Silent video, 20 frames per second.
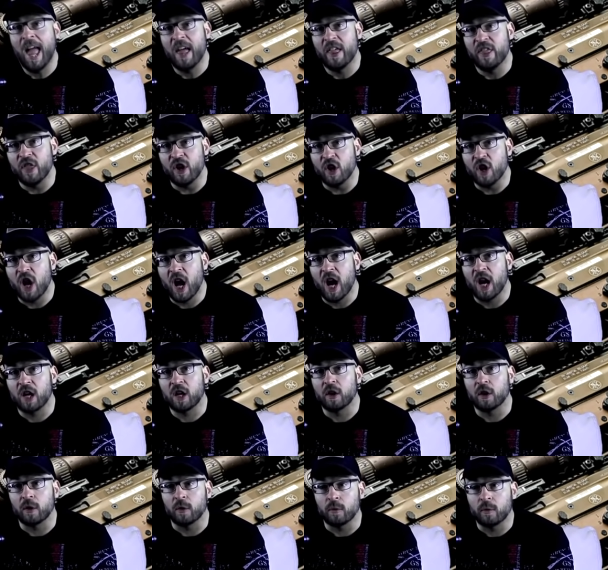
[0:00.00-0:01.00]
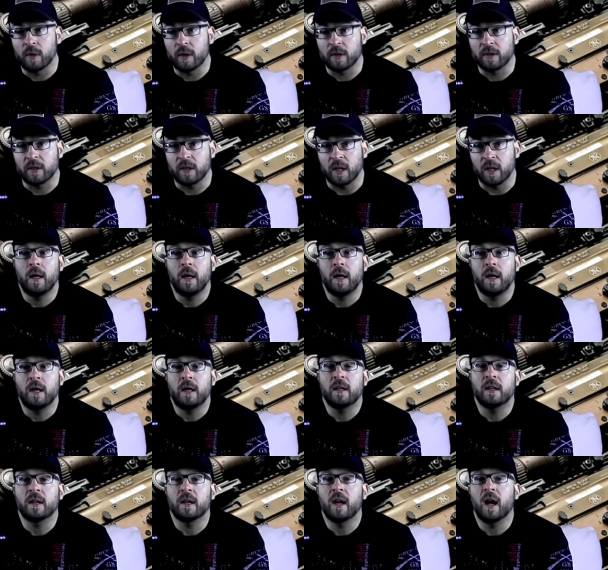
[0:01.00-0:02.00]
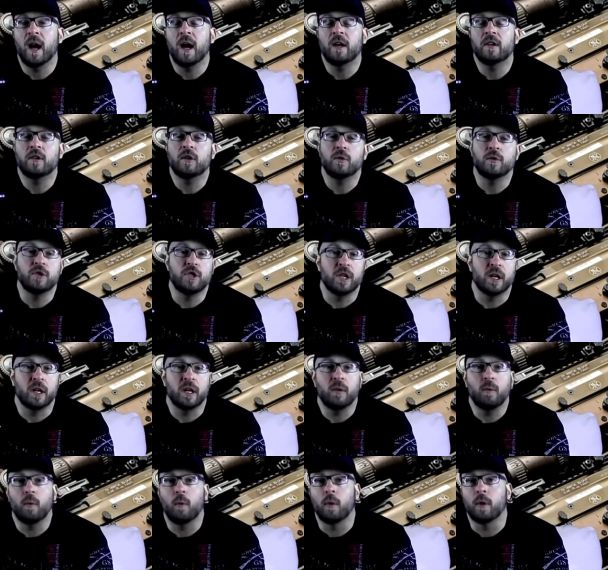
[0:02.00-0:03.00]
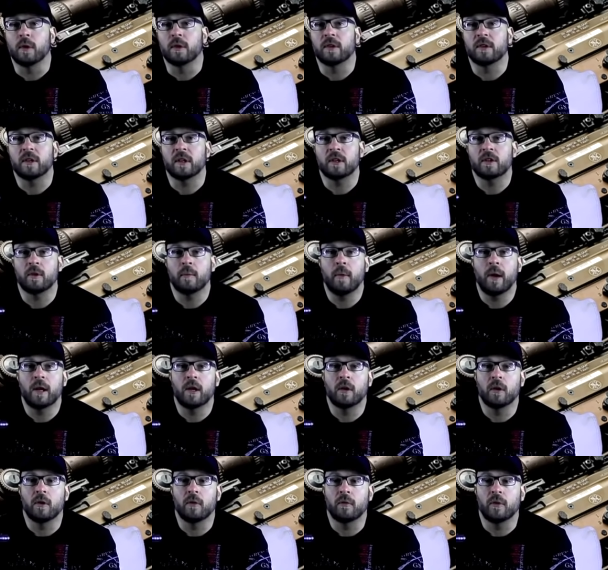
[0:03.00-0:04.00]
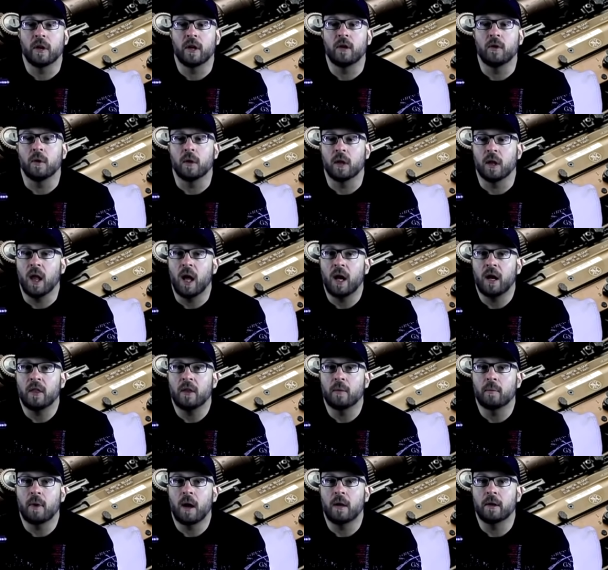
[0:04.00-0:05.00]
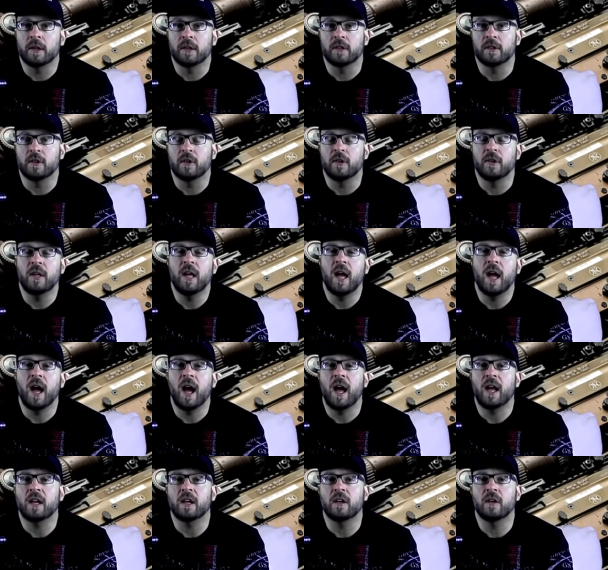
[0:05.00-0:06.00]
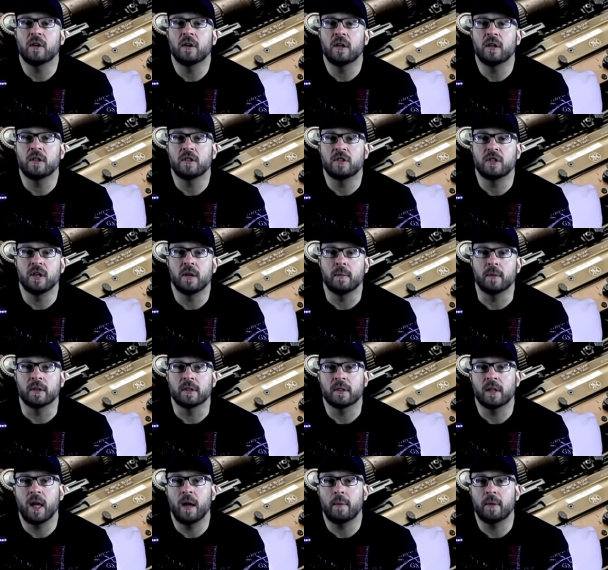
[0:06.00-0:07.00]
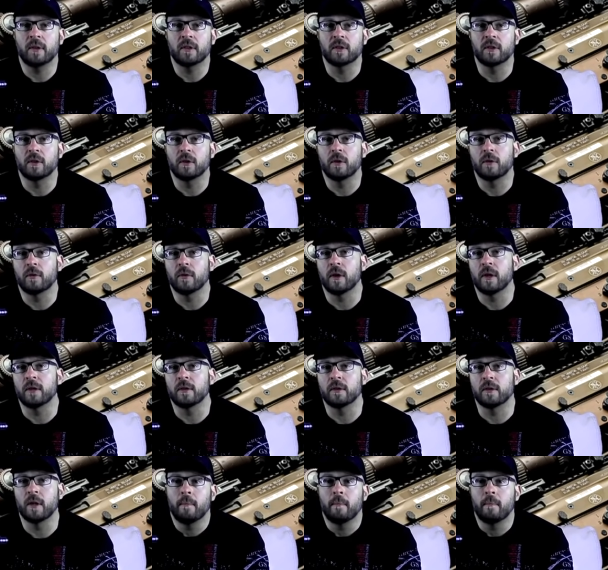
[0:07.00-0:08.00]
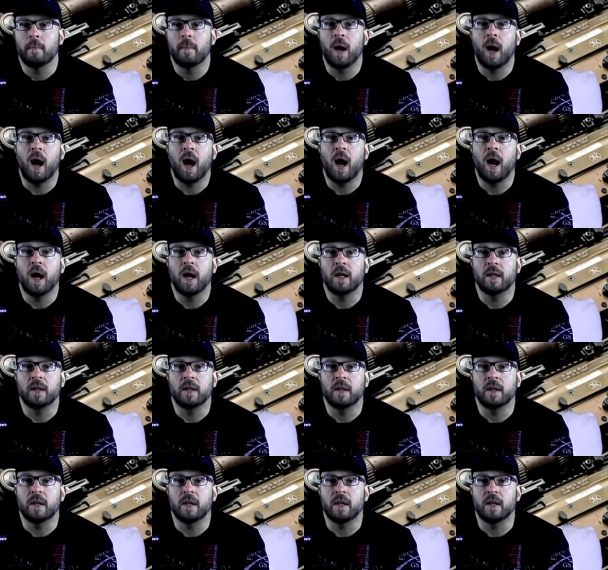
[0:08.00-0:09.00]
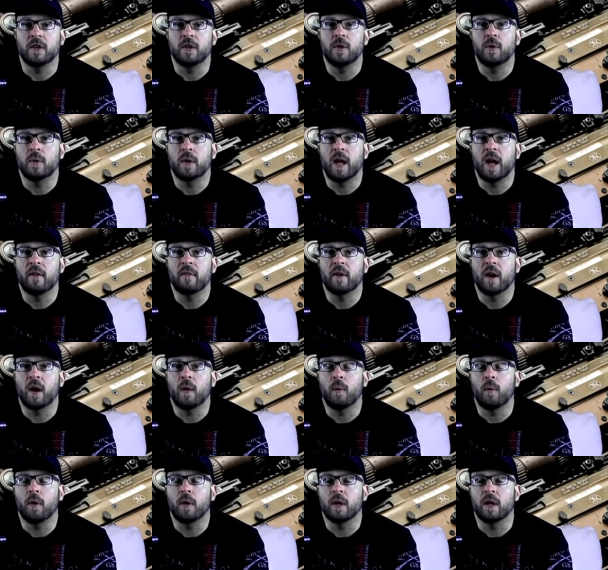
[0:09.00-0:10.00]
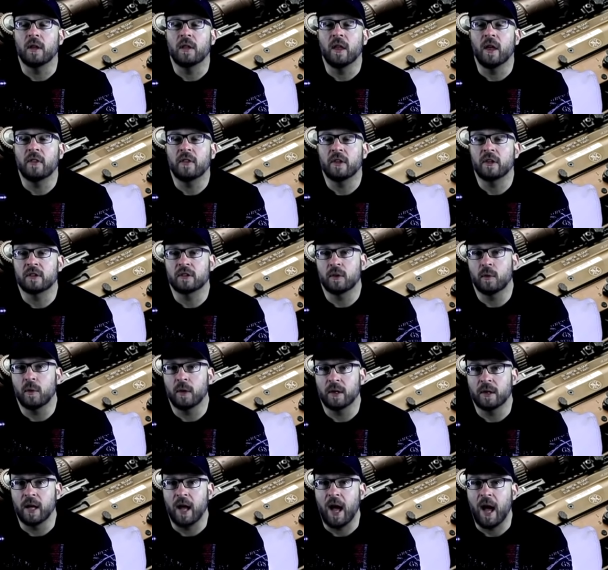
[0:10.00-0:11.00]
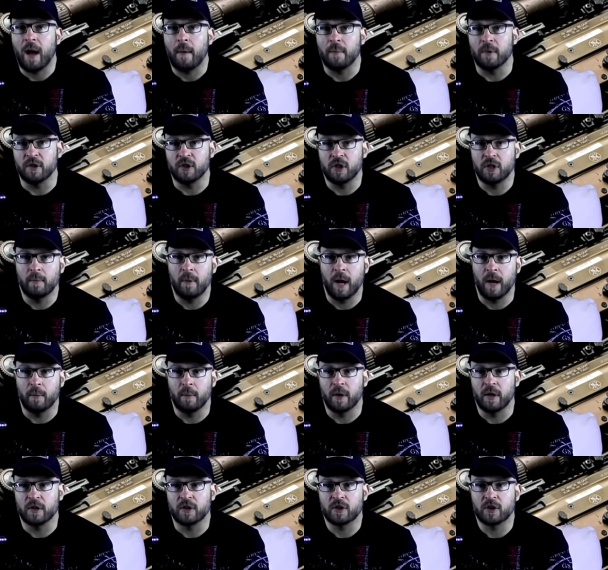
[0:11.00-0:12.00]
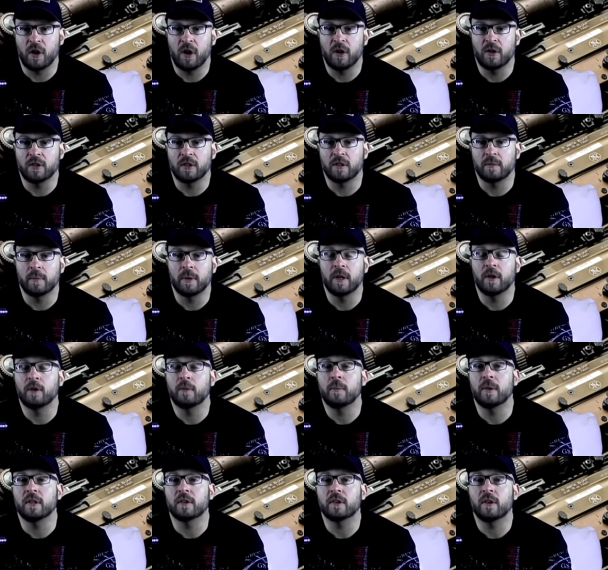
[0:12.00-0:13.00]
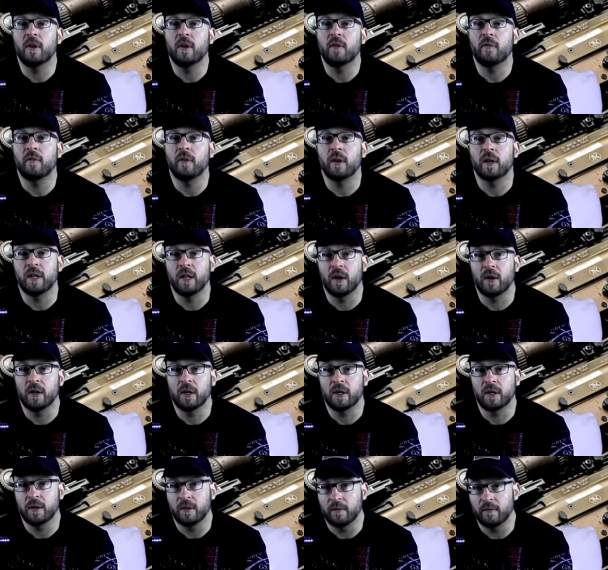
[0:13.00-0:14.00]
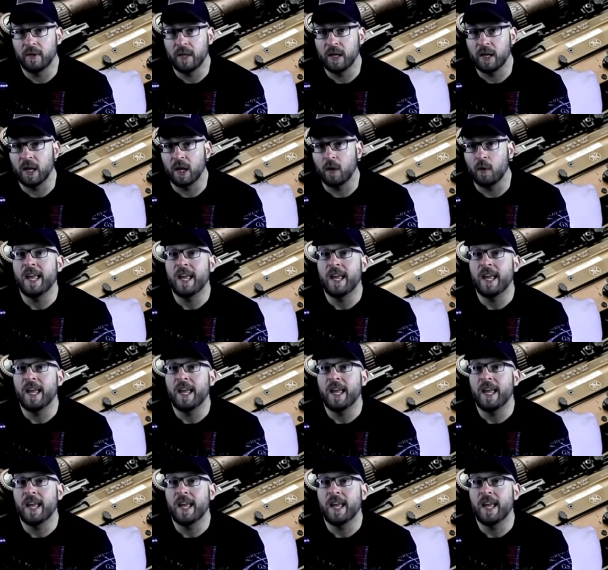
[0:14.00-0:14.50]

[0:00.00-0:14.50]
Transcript: they're not going to risk it. Any of the guys who Jerry Ward sicked on my girlfriend, who a lot of them probably consider, yeah, I could go to his gym and slap his girlfriend's behind and do whatever I want and nothing's going to happen. She might press charges, but it'll be so funny. I'll get it on video.